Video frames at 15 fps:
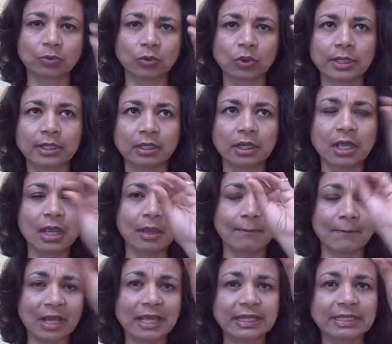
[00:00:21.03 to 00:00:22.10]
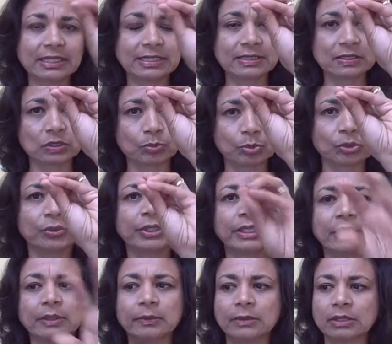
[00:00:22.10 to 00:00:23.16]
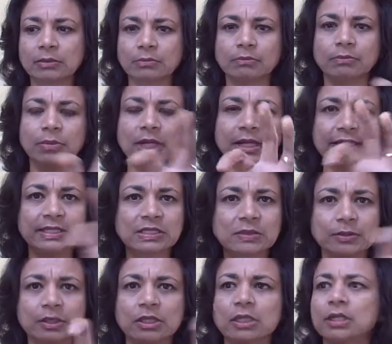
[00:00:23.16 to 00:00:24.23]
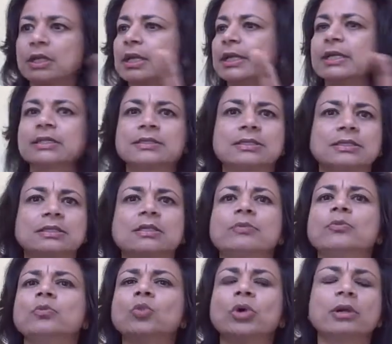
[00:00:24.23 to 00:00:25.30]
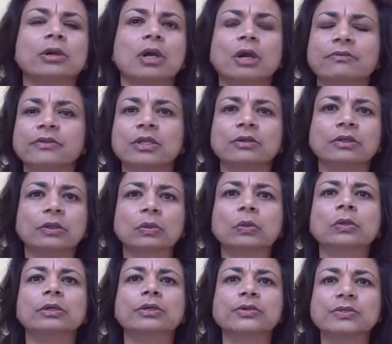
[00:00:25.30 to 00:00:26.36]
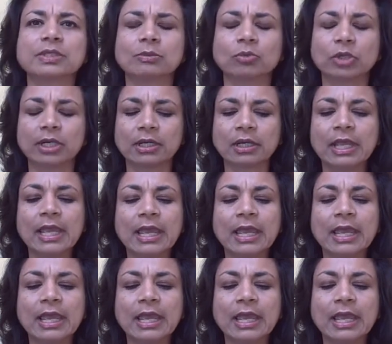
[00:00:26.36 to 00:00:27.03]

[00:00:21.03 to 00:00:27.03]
where mind is supreme and body and spirit are kind of somewhere off here in the corner somewhere.